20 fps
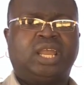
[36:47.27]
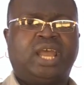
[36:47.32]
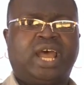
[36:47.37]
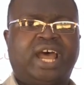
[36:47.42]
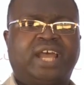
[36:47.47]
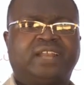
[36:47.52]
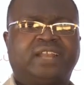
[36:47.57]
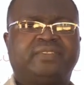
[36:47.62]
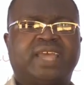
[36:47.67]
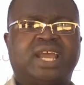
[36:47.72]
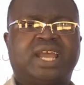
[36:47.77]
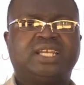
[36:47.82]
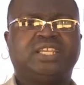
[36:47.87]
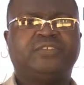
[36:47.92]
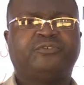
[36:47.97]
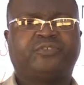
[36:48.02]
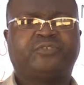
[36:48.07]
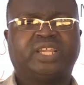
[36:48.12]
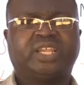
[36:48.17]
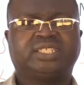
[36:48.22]
And there are
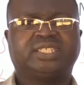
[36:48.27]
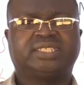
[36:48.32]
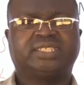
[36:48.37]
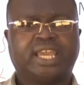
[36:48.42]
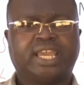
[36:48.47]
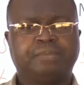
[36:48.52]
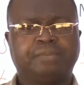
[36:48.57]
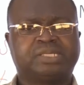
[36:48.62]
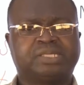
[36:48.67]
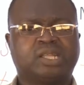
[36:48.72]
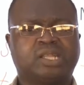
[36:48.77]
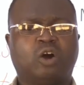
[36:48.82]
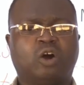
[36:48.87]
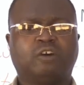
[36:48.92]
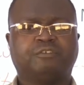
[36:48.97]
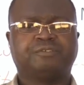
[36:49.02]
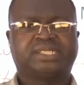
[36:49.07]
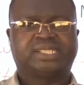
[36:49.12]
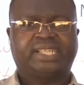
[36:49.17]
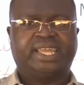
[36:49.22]
different types
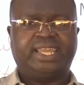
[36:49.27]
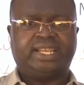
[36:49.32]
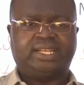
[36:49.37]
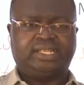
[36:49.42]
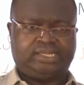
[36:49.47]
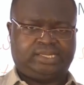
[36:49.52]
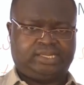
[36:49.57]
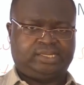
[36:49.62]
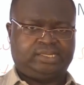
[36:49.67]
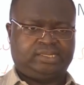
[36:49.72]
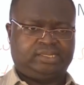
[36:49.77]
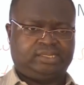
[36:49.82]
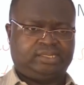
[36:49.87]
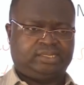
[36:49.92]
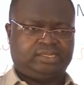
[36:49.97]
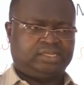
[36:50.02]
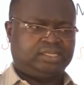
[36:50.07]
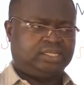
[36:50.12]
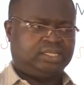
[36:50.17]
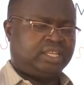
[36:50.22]
of cells.
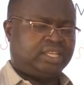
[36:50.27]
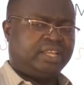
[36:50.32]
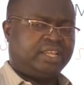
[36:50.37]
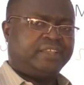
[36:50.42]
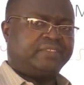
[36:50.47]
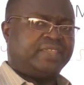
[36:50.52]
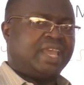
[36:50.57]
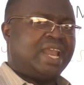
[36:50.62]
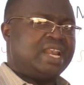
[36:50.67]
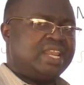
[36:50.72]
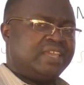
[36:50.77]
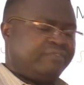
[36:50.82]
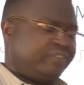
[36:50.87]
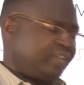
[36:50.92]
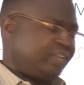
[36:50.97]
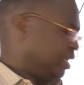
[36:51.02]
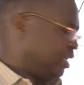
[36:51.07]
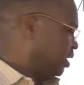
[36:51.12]
They are living.